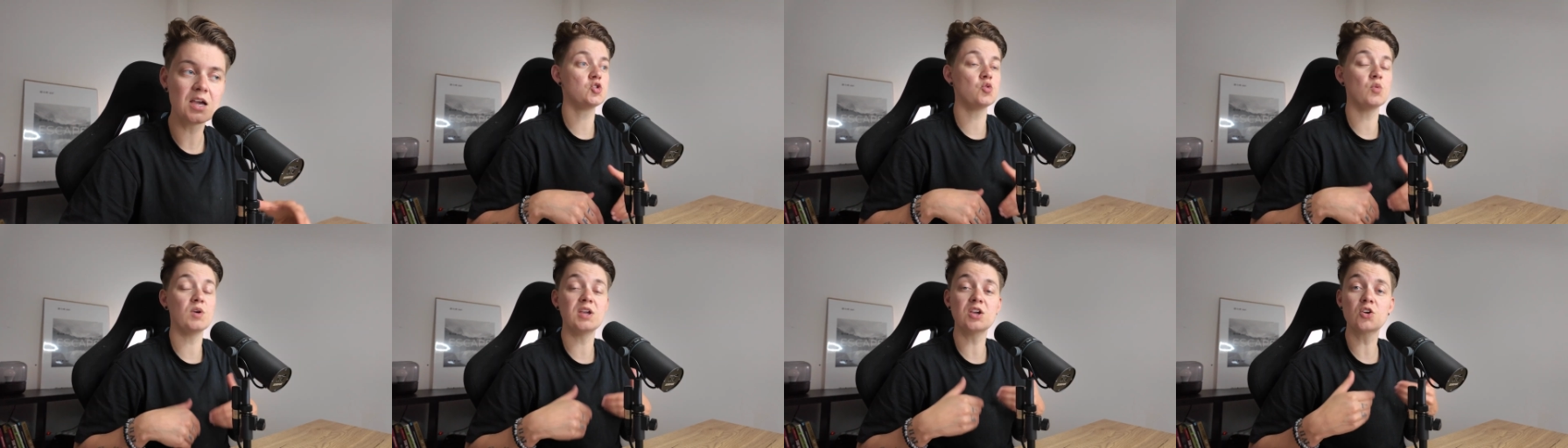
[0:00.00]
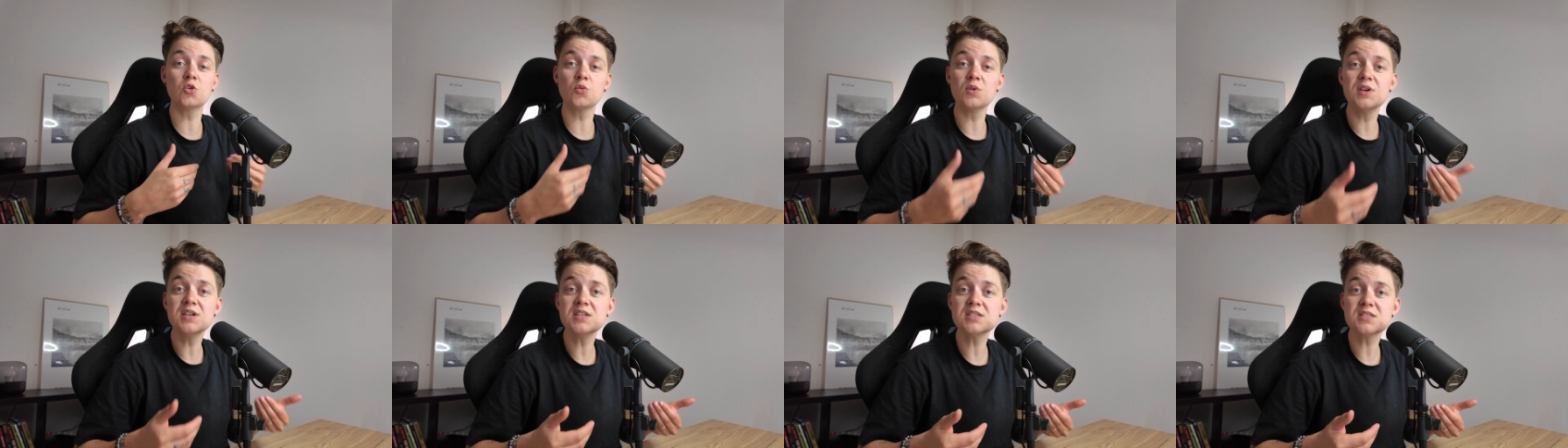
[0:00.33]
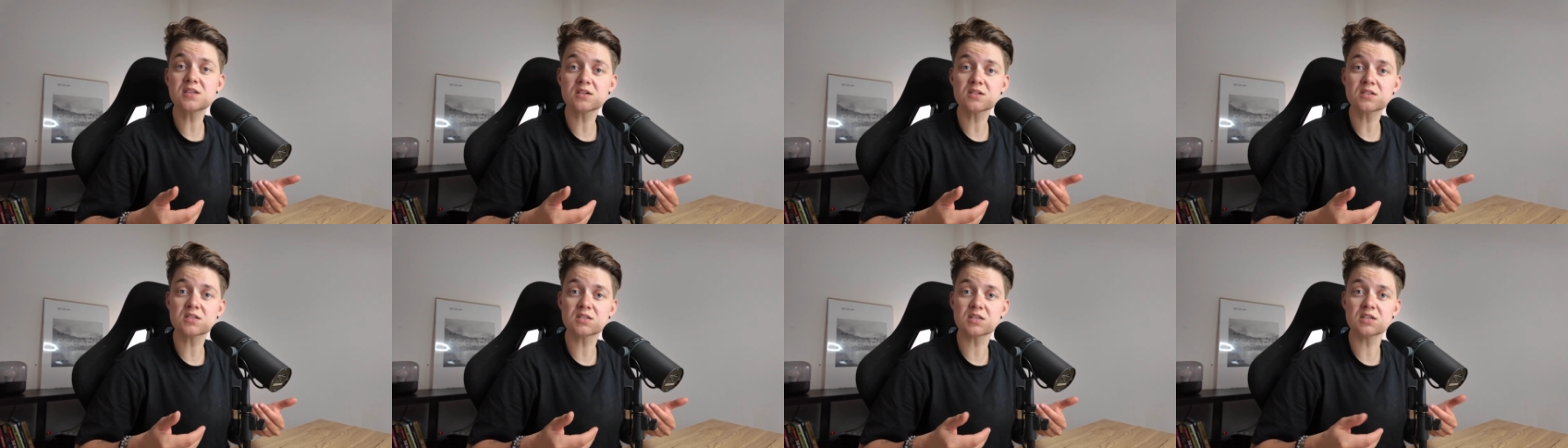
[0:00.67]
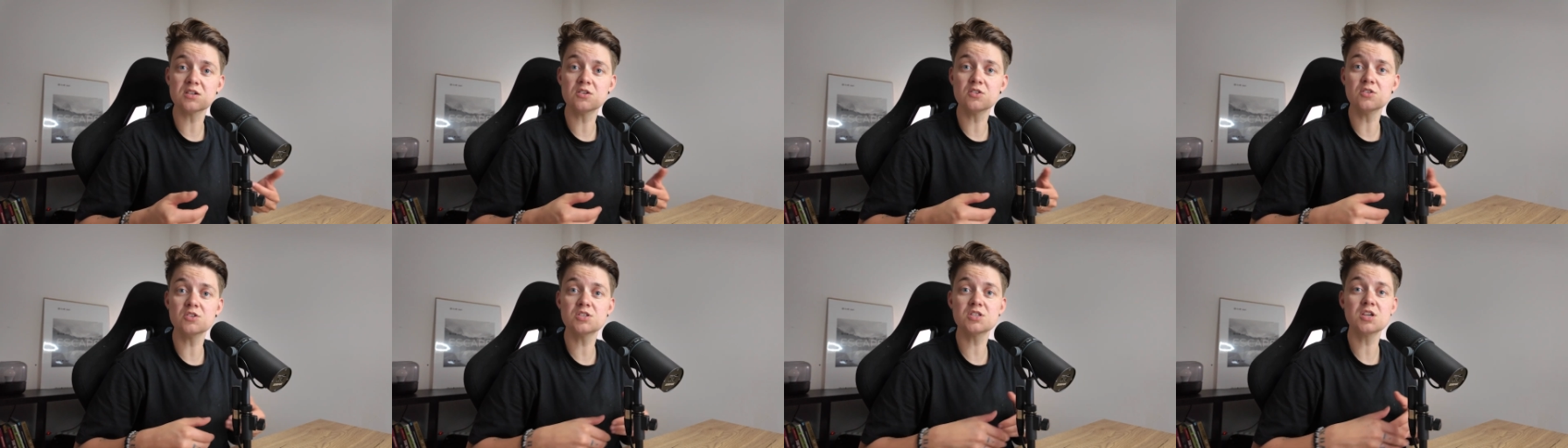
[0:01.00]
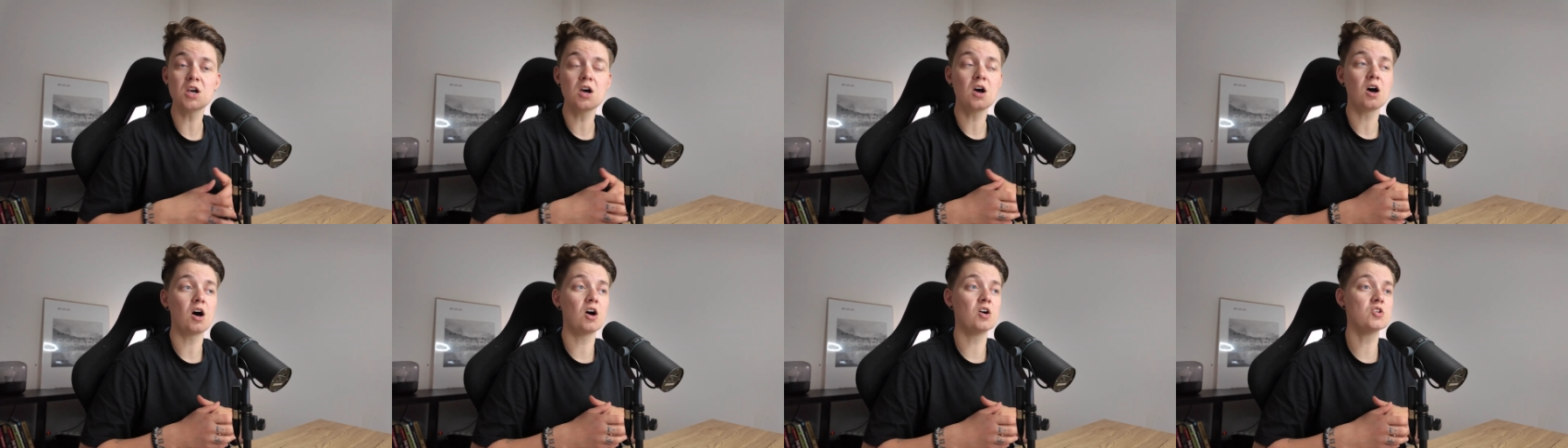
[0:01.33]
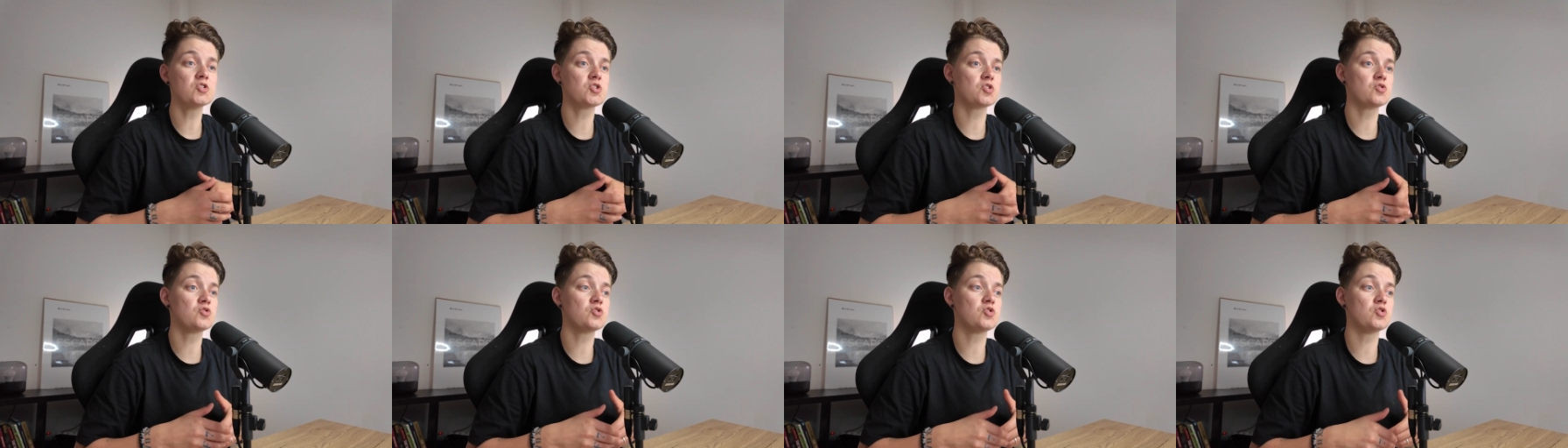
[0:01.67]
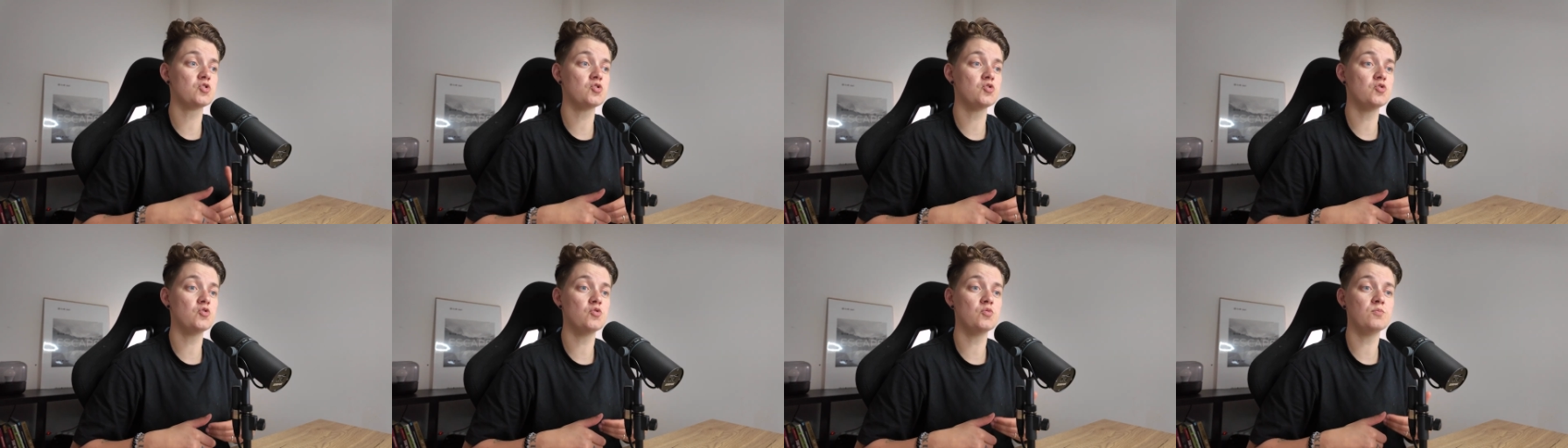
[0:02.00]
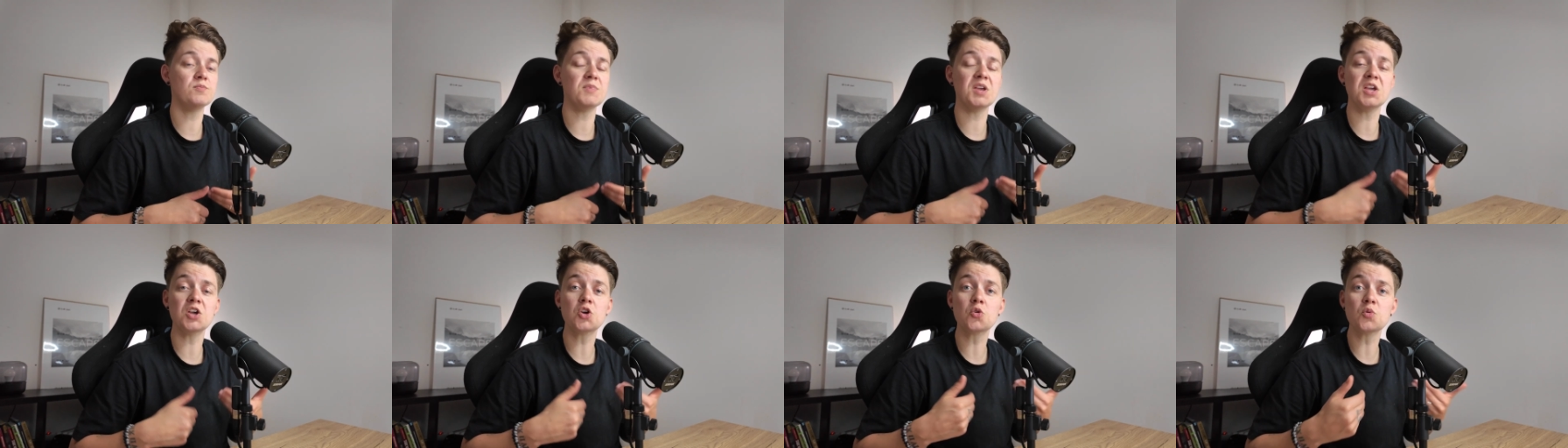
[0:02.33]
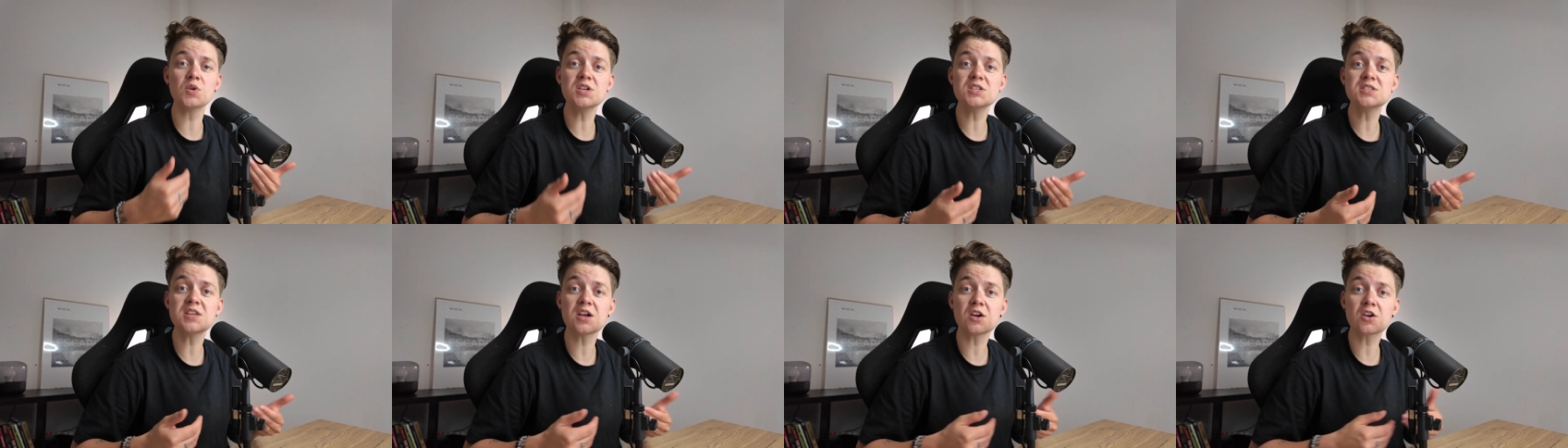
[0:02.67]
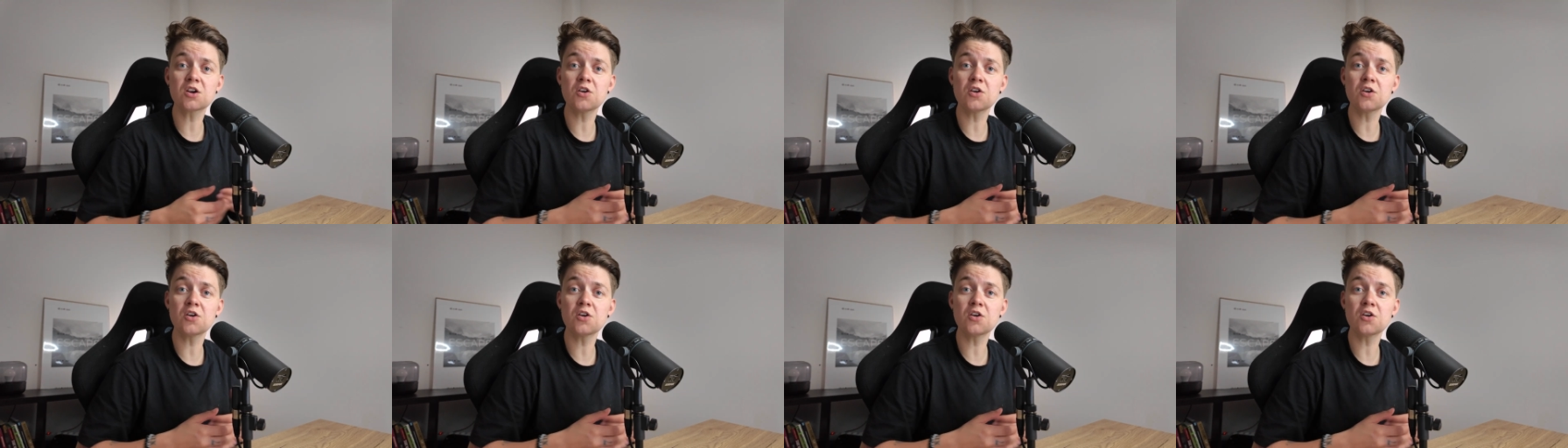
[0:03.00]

to increase their sales, also to increase their